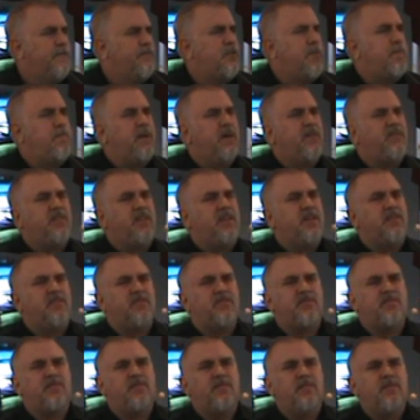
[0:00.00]
The
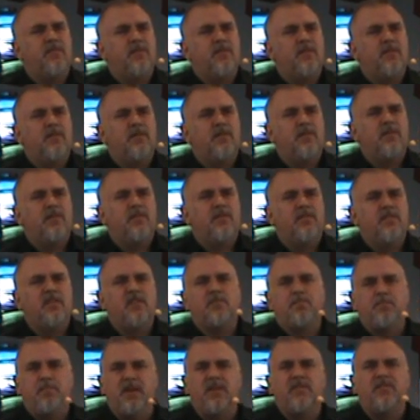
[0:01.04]
busiest,
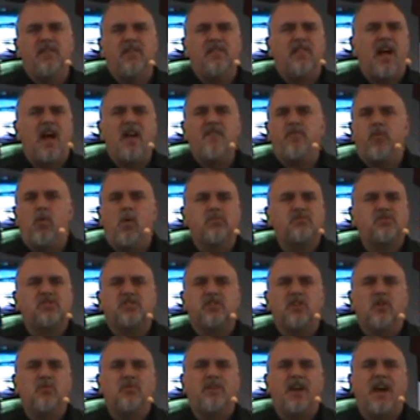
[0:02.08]
this busy life won't
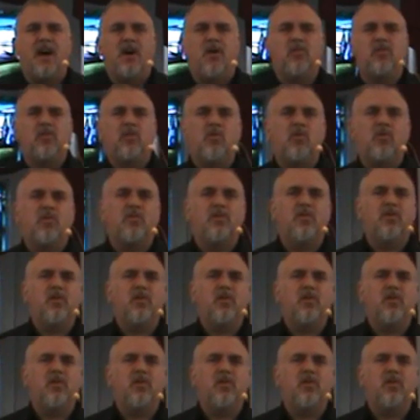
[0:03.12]
slow down, Lord.